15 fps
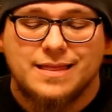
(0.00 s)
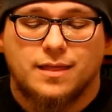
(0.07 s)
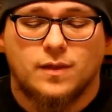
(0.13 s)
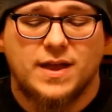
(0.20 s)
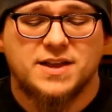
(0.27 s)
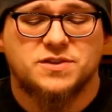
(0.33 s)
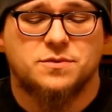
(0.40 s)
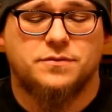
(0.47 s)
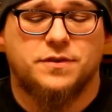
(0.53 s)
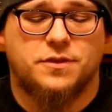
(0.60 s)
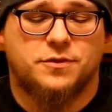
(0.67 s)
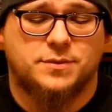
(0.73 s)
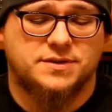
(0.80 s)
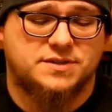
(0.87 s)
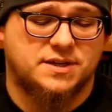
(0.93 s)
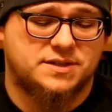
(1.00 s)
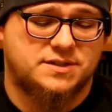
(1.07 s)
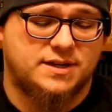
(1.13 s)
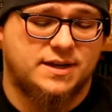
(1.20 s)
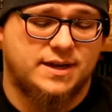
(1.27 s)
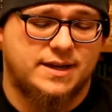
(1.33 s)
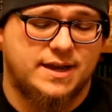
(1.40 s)
The last one for the
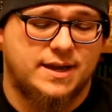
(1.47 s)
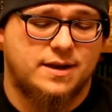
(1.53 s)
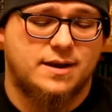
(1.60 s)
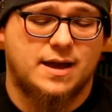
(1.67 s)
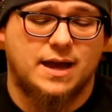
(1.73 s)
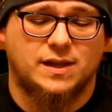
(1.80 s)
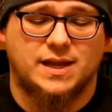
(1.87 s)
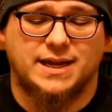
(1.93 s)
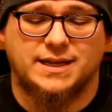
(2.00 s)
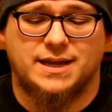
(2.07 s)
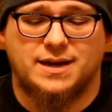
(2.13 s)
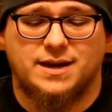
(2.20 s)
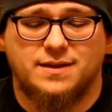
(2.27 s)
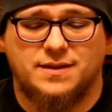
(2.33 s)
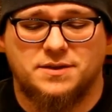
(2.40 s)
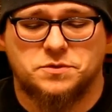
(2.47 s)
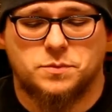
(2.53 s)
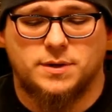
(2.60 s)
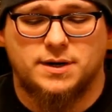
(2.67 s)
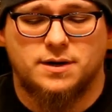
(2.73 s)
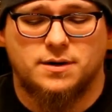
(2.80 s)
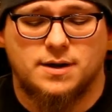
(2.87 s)
360, again, I like getting these
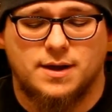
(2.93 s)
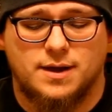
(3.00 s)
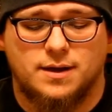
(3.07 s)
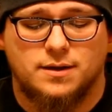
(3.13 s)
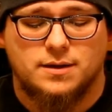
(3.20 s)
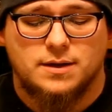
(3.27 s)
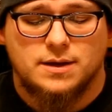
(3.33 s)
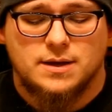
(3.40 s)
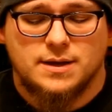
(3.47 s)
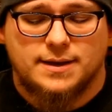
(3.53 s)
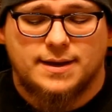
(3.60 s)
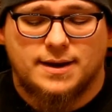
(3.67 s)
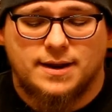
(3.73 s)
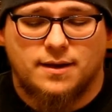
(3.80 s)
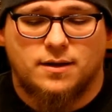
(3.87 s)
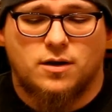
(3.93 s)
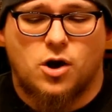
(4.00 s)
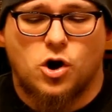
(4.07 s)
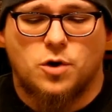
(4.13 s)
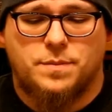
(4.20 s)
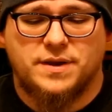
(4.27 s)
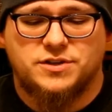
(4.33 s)
weird kind of
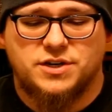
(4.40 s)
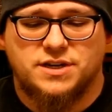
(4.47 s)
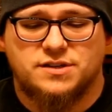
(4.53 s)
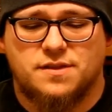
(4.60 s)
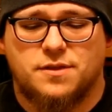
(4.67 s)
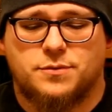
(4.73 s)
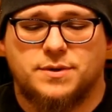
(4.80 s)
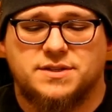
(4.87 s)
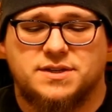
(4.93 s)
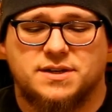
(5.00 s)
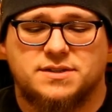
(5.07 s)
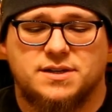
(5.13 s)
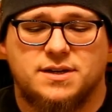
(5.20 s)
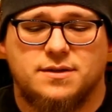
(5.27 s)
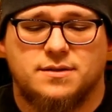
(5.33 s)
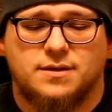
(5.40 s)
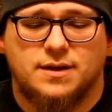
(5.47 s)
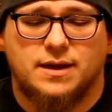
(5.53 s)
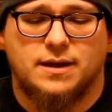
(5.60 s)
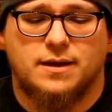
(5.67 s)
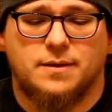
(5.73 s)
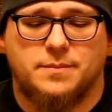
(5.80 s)
RPGs on the 360
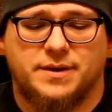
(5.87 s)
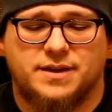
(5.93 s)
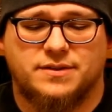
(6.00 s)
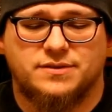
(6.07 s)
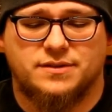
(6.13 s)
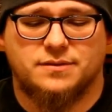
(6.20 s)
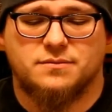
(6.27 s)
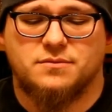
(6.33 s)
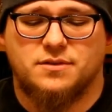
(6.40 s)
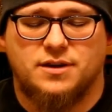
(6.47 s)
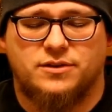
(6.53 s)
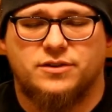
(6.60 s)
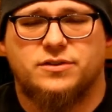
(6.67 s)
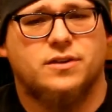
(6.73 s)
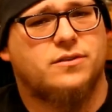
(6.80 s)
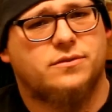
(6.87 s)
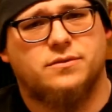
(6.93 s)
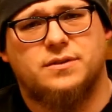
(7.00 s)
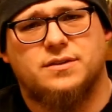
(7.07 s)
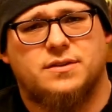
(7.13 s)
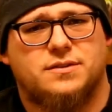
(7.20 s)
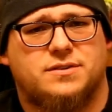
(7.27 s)
because it
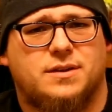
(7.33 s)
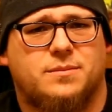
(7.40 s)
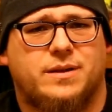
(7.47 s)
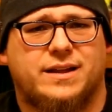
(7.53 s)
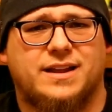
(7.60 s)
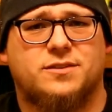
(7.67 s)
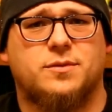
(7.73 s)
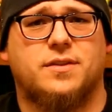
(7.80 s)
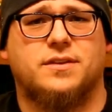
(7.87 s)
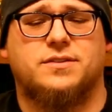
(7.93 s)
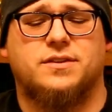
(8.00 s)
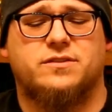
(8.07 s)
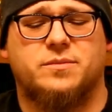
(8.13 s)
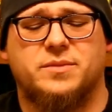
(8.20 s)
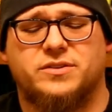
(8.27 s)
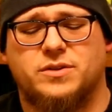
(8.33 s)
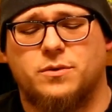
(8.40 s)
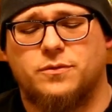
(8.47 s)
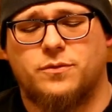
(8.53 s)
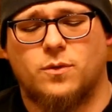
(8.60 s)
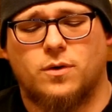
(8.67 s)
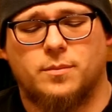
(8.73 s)
just doesn't seem like that's what the system is
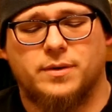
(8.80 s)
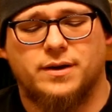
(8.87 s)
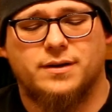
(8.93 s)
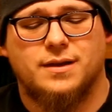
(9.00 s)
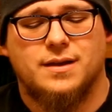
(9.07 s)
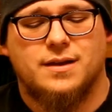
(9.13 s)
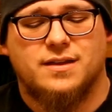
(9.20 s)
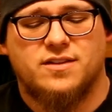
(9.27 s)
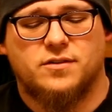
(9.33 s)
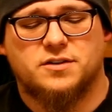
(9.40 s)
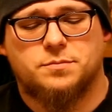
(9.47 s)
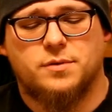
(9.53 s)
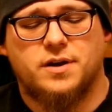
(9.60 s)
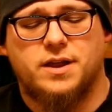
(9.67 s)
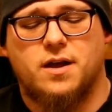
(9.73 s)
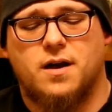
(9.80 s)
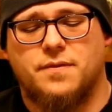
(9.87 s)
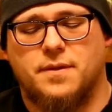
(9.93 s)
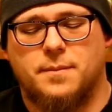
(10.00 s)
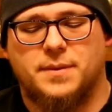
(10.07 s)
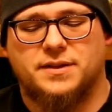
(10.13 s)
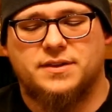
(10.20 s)
known for, but there's plenty on them.